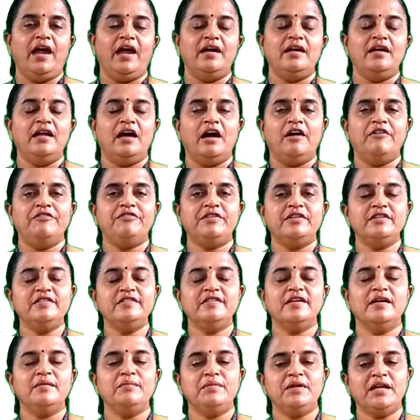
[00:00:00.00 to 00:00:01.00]
And after
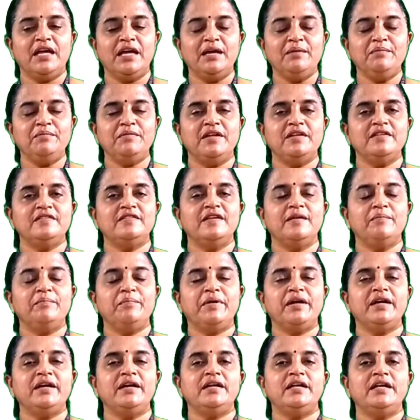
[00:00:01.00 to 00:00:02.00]
some time they
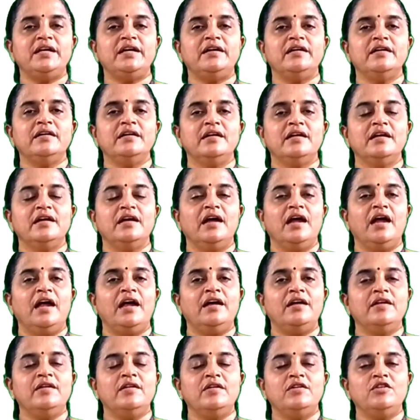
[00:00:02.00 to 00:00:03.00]
separated
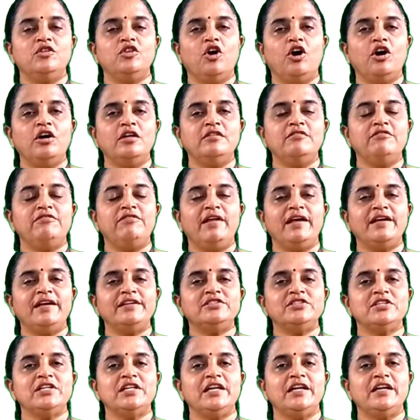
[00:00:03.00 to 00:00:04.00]
and
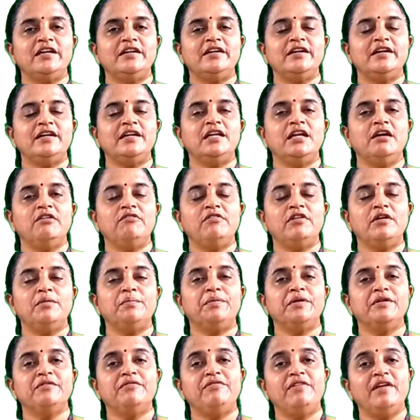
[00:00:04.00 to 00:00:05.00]
non-flagellated
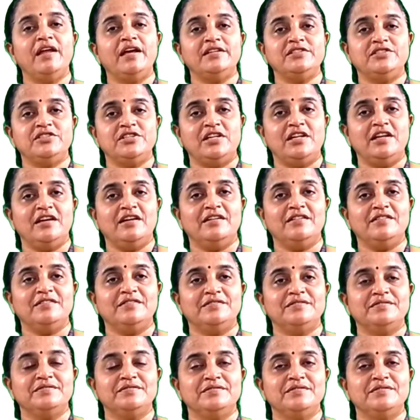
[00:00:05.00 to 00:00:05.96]
developed a flagella.